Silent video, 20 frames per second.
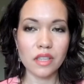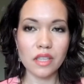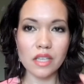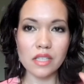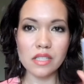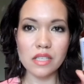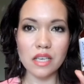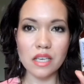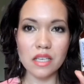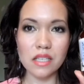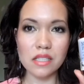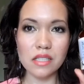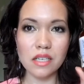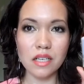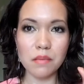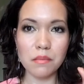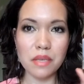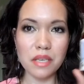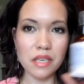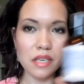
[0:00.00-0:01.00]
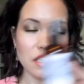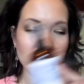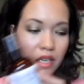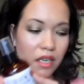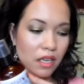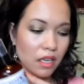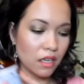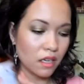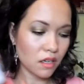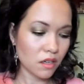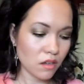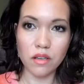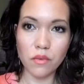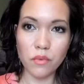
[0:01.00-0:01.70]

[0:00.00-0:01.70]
This is gonna be a